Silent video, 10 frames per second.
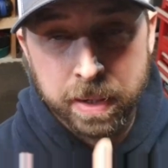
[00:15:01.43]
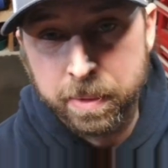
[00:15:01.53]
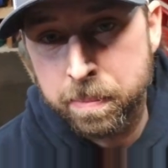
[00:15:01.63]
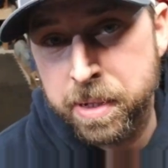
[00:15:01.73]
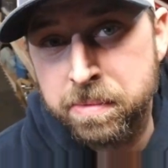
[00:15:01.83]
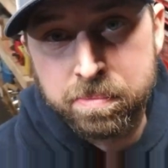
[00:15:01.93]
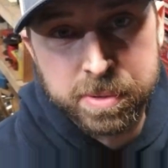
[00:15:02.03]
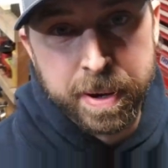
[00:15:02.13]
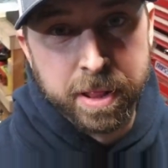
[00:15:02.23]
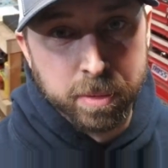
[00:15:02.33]
I'm going to be
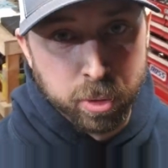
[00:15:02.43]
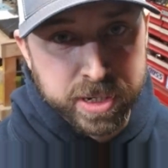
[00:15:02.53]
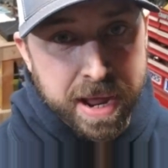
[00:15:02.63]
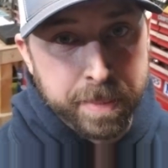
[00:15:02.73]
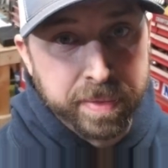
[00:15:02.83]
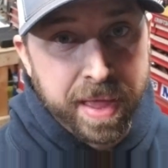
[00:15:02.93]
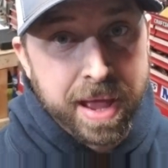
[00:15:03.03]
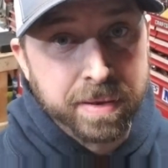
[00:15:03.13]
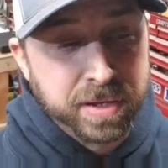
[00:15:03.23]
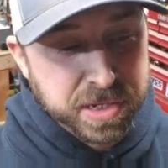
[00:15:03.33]
spending a little more time on
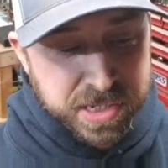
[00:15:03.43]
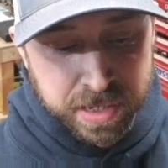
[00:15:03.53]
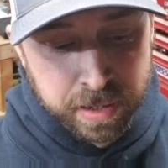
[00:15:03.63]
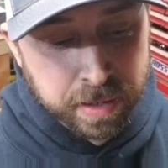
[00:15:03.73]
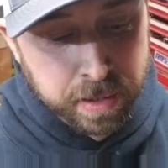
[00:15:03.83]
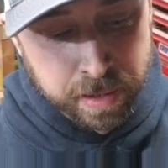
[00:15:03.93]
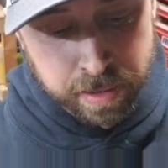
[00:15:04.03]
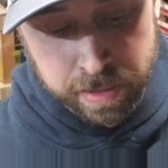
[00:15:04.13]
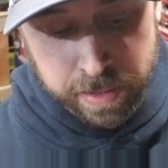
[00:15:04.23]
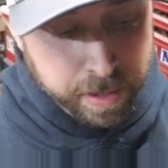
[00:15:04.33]
that because
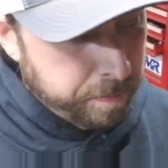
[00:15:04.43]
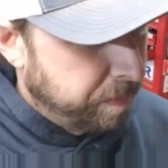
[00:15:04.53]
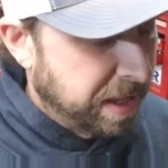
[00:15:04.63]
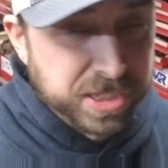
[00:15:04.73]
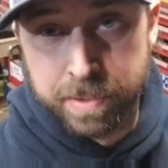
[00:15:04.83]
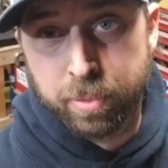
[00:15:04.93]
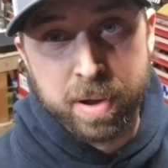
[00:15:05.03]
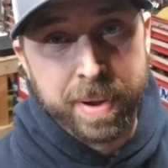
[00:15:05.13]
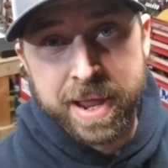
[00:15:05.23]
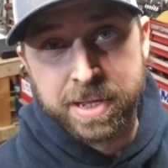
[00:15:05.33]
at some
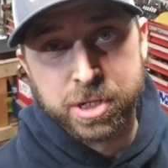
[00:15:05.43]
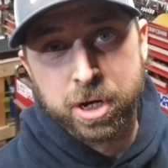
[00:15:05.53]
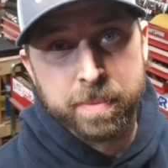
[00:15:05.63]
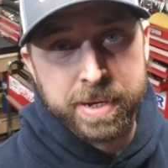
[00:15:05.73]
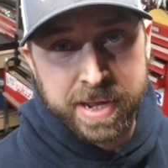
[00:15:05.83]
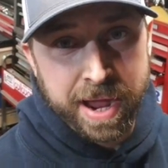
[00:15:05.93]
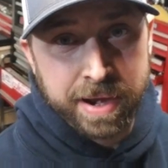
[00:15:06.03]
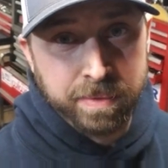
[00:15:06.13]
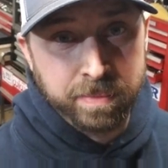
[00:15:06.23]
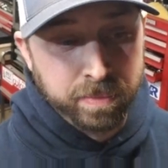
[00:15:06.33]
point my hands are going to be
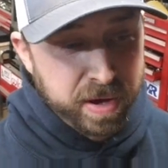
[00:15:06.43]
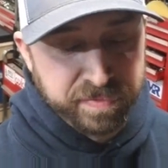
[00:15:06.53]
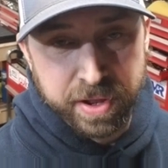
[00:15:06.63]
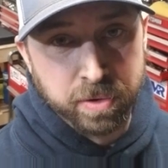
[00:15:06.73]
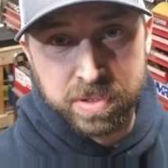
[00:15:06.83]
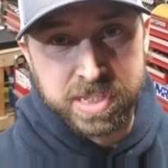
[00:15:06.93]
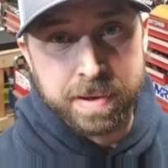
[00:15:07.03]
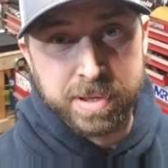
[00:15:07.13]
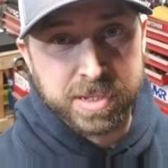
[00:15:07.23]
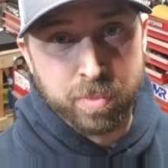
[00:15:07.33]
tied if they don't
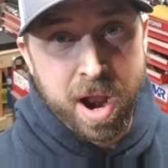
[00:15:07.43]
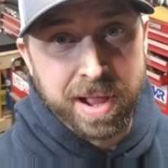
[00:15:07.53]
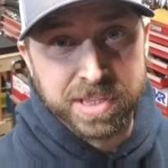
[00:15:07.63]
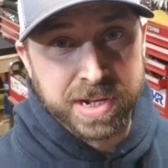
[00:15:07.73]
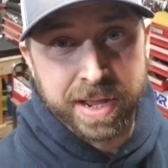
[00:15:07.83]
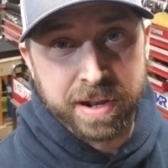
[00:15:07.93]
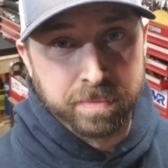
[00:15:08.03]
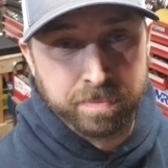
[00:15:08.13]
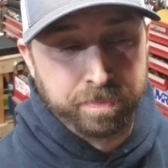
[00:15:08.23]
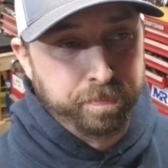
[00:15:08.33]
send me some rods, and I got
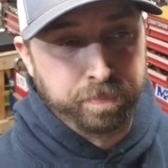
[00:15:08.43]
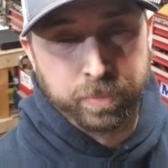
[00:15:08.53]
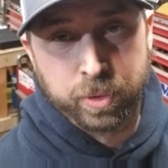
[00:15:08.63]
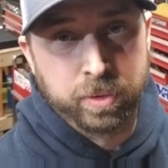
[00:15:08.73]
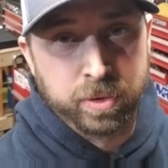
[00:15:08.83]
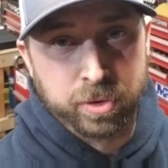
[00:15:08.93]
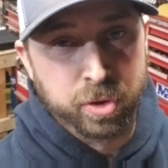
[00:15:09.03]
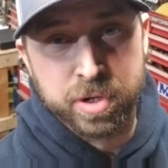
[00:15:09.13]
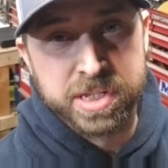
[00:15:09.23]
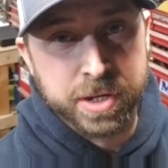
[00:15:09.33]
to
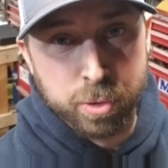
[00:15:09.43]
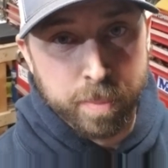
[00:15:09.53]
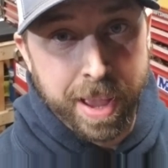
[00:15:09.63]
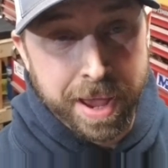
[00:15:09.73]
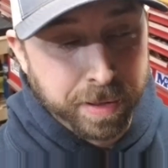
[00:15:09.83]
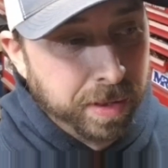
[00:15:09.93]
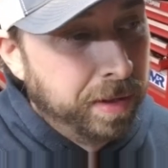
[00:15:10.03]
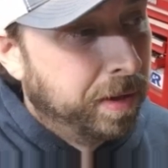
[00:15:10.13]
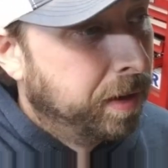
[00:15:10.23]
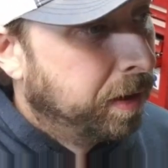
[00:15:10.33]
turn this into a battle.
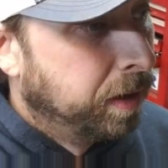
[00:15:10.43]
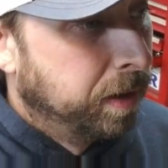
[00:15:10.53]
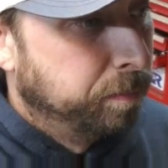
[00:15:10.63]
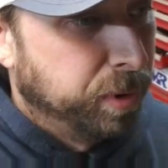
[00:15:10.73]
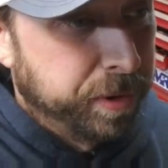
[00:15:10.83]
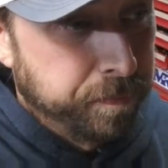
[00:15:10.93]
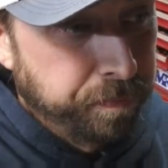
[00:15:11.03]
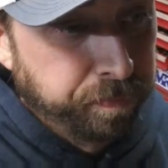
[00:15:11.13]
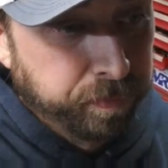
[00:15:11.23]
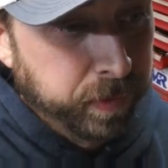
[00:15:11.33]
But
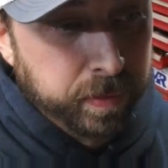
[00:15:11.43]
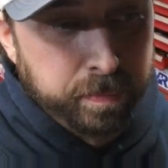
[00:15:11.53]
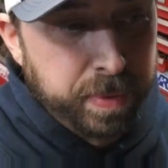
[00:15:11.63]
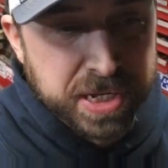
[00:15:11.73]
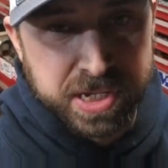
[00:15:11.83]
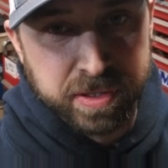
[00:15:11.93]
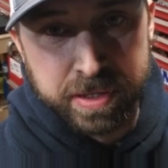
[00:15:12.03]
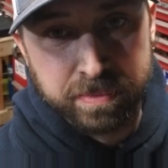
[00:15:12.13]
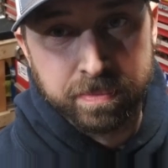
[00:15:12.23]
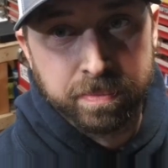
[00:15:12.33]
I'm
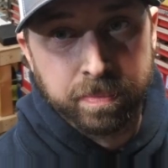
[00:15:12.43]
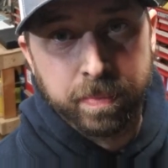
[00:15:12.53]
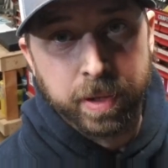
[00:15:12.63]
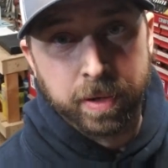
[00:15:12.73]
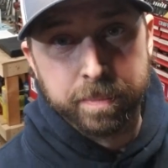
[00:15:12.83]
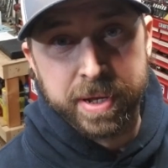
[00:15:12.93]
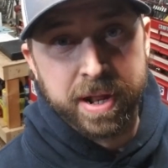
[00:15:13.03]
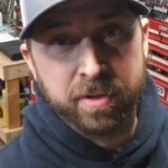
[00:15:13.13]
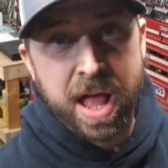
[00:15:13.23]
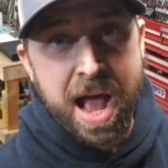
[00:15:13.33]
basically, I'm being
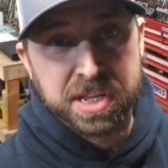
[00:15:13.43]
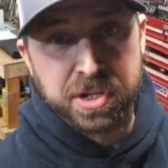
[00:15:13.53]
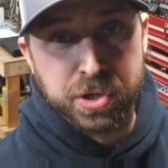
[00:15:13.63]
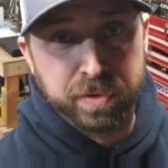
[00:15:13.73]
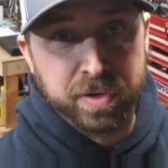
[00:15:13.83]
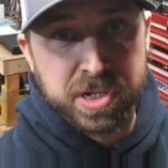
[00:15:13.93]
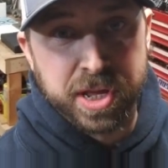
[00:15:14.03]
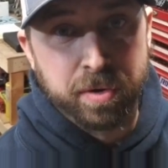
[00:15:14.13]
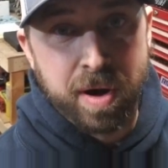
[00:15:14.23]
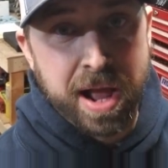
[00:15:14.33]
held hostage over a
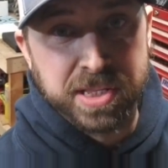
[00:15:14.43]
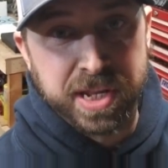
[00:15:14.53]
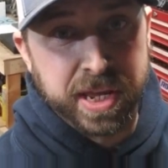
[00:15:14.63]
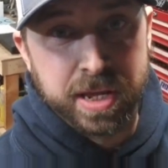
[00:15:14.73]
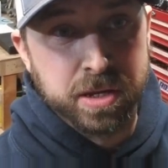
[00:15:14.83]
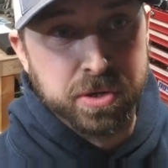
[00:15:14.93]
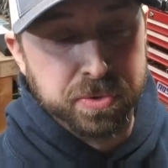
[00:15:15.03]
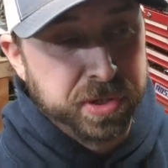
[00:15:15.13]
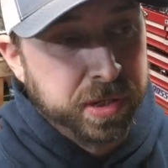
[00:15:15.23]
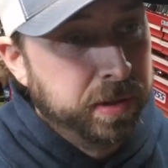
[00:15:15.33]
set of rods I can't
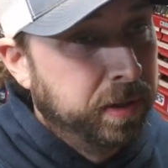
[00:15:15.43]
use.